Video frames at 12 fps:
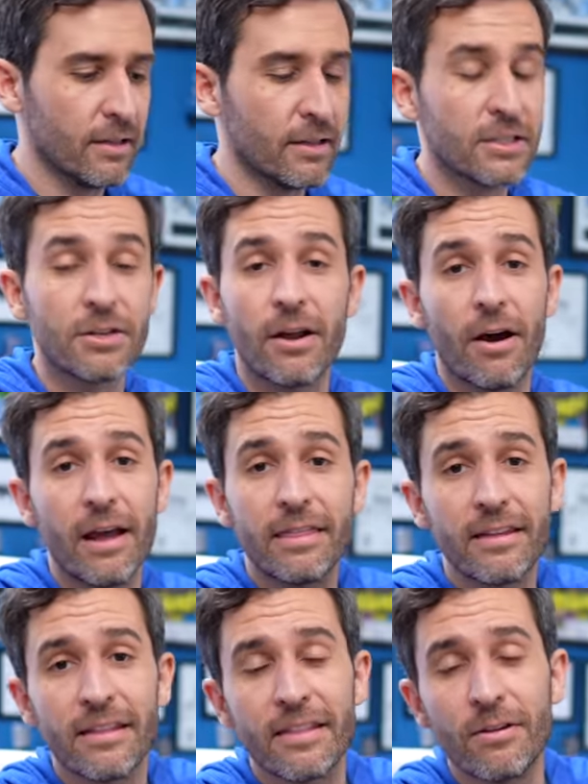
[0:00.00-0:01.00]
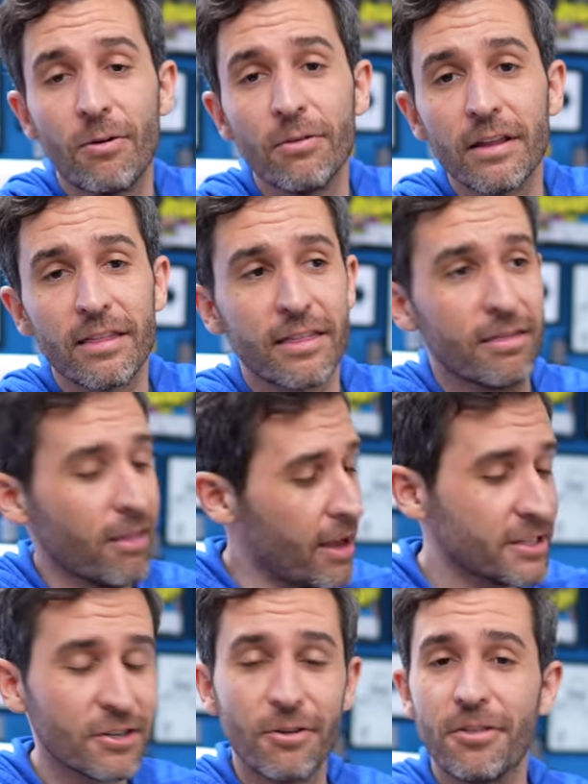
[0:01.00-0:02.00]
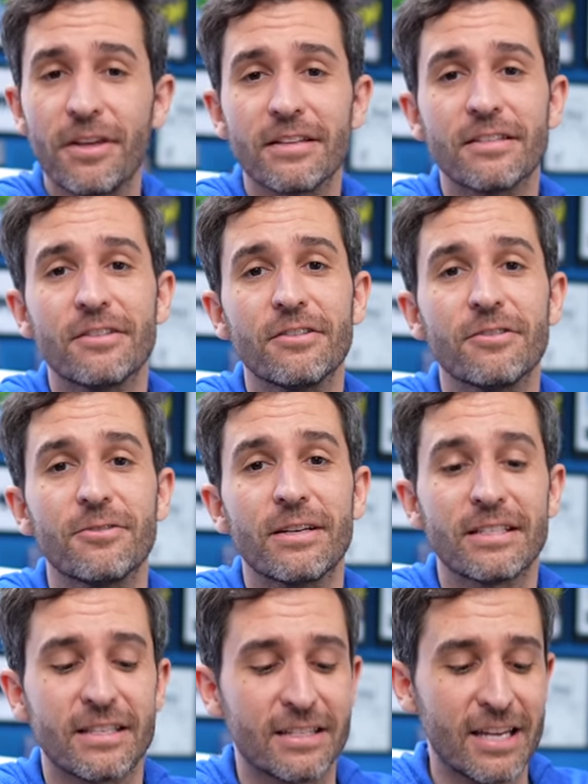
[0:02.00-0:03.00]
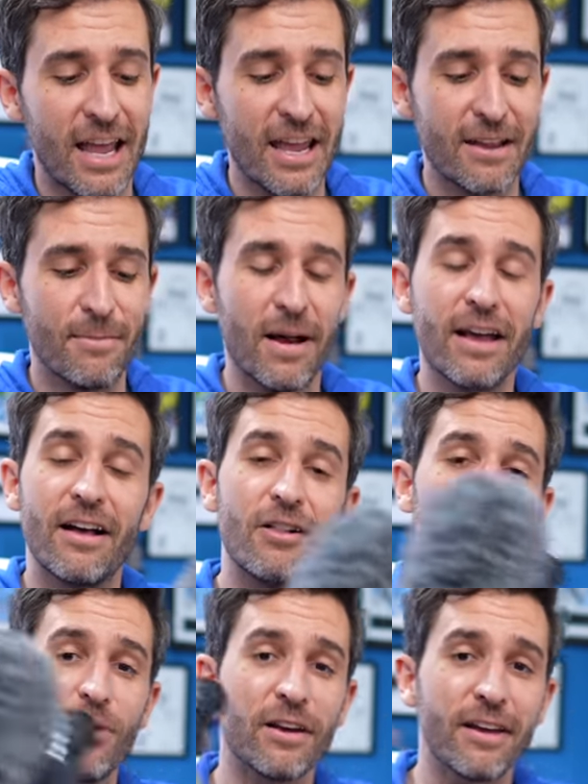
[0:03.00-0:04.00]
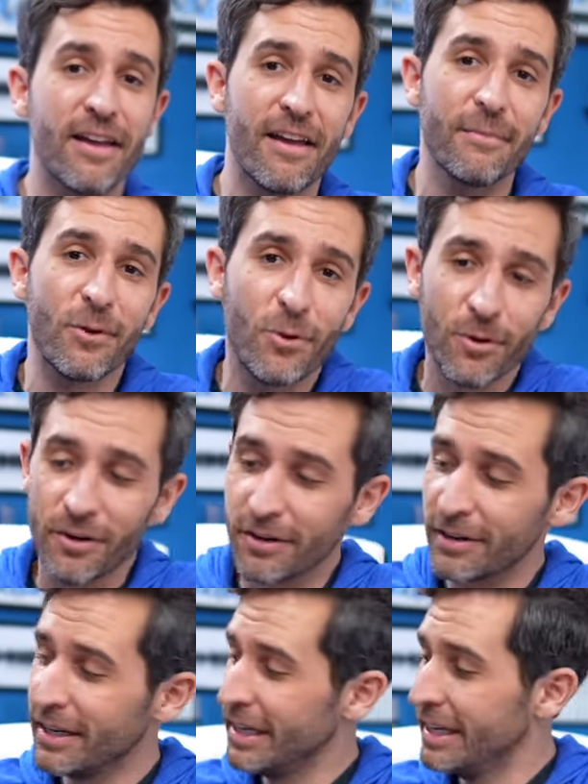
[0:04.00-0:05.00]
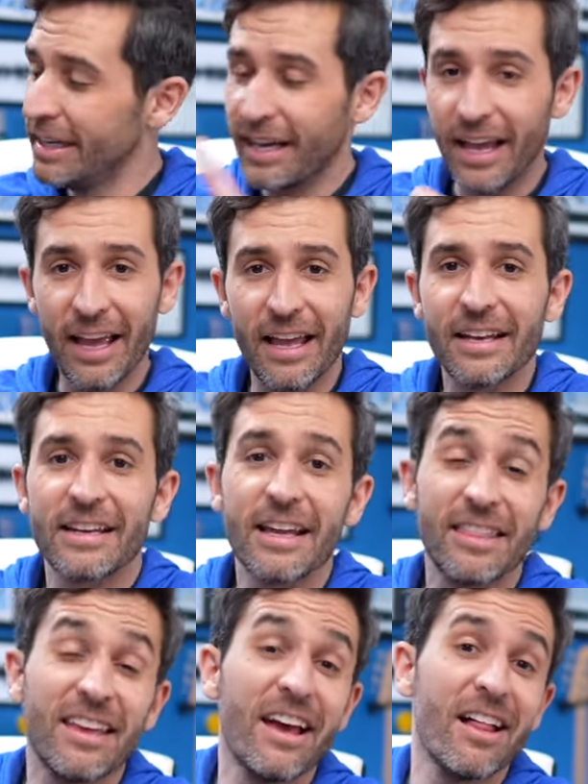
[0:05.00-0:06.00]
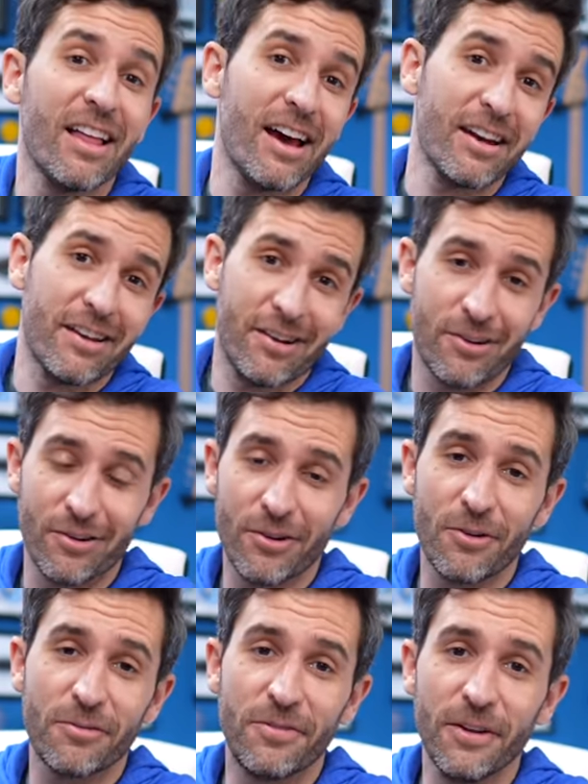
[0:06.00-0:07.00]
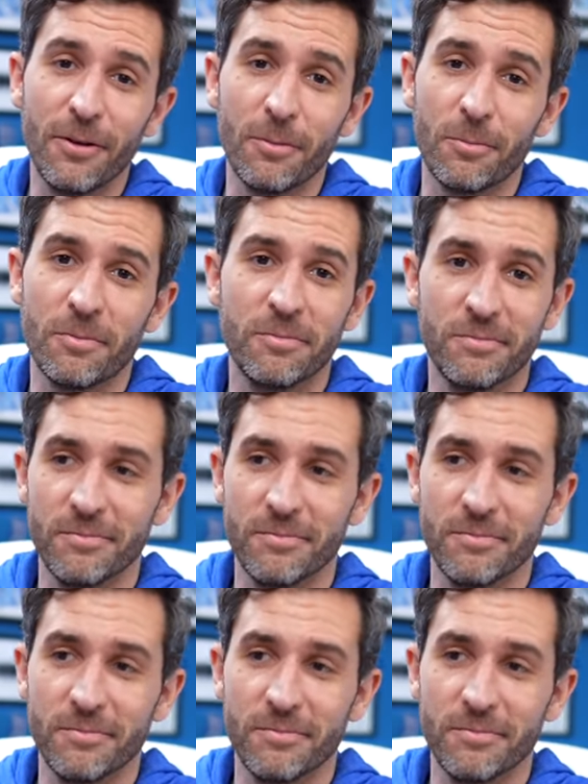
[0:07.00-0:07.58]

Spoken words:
So now I think that the only logical thing to do is to take my L1 camcorder and get the L out of here and go film.